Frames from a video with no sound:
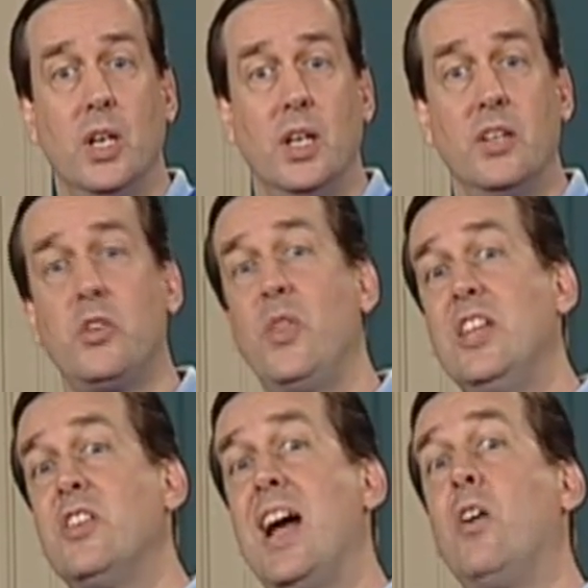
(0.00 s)
So these are
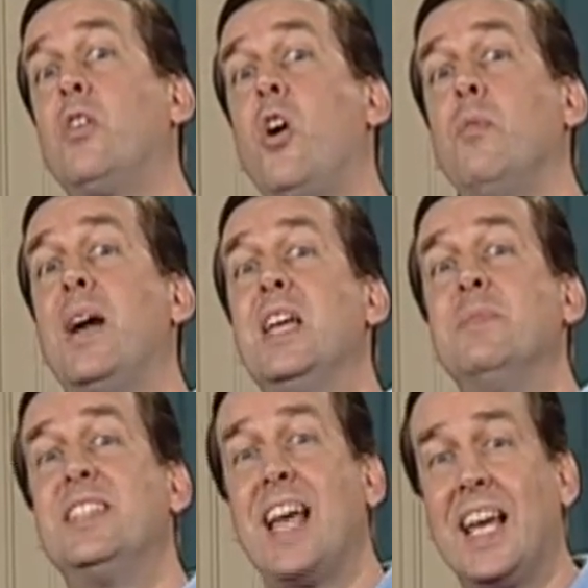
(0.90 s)
now called by him
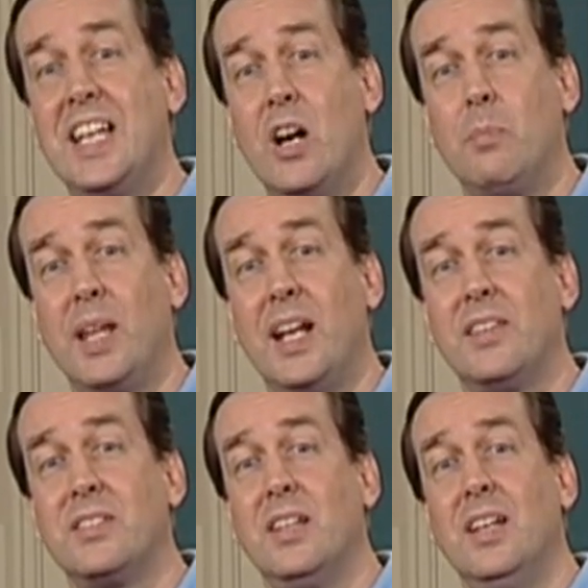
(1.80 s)
secondary planets,
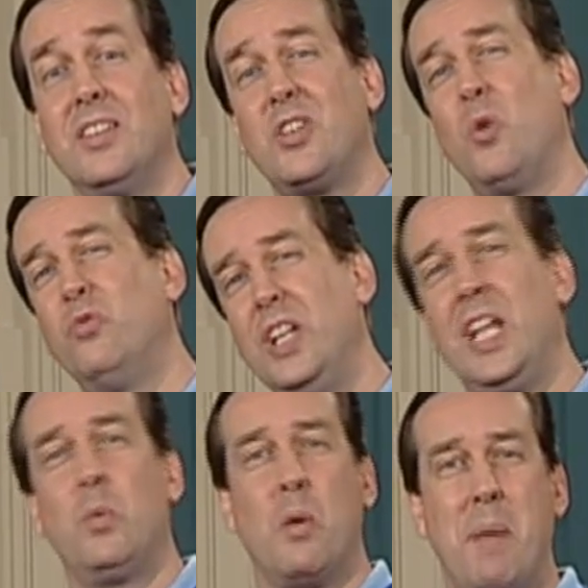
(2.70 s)
so really
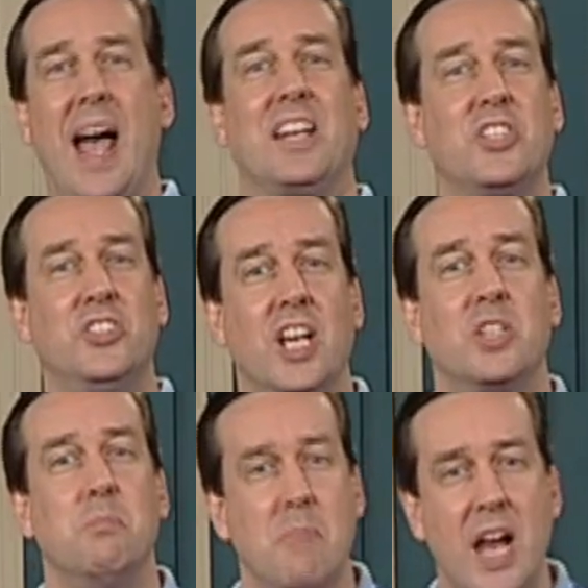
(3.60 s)
we're back to 6
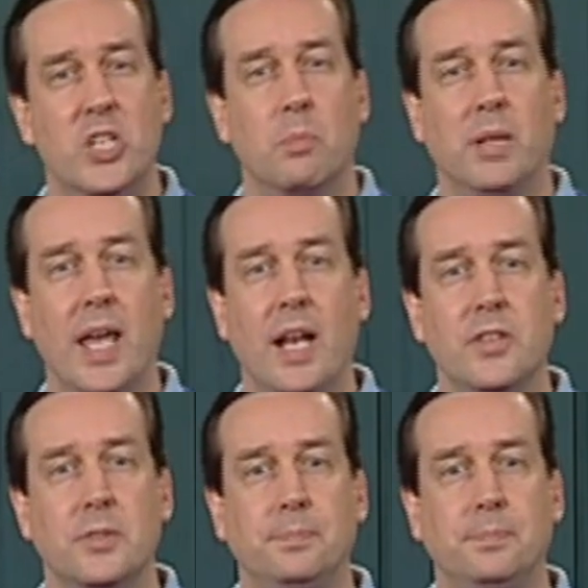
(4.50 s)
major planets.